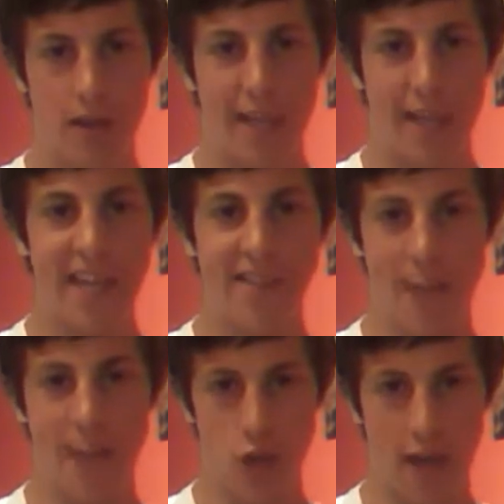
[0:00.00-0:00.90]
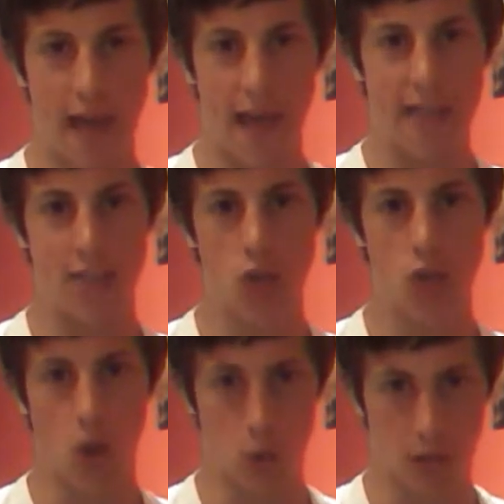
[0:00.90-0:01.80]
Heath Ledger as the
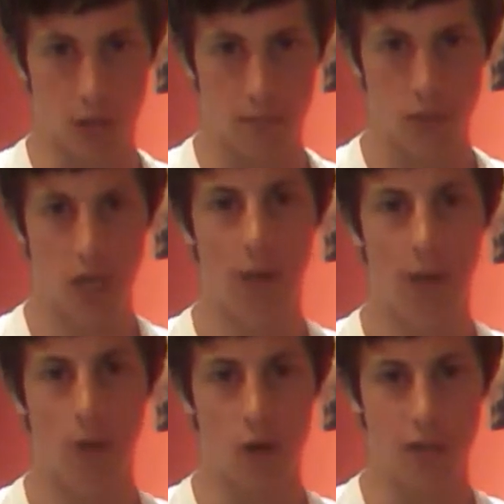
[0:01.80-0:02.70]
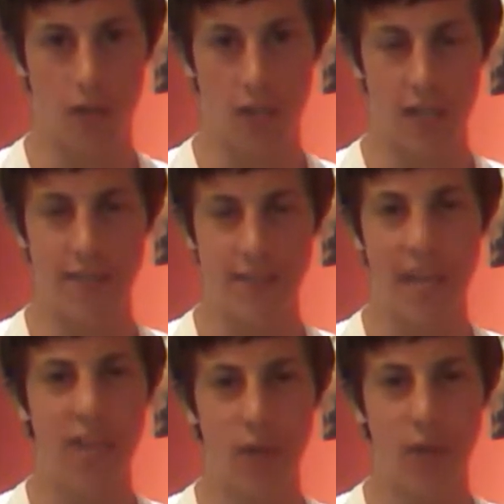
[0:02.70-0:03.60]
Joker. Come on. Is
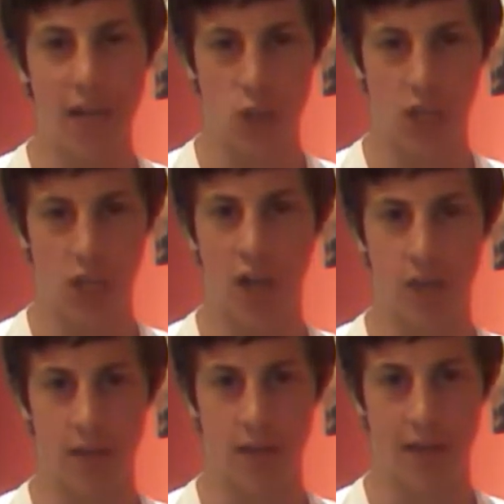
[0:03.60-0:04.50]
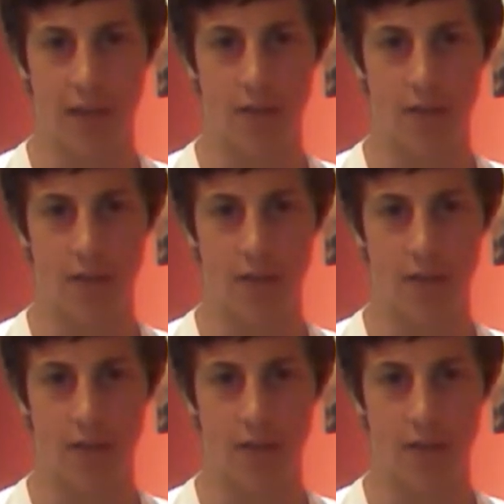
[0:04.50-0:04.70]
anyone actually going to argue with that?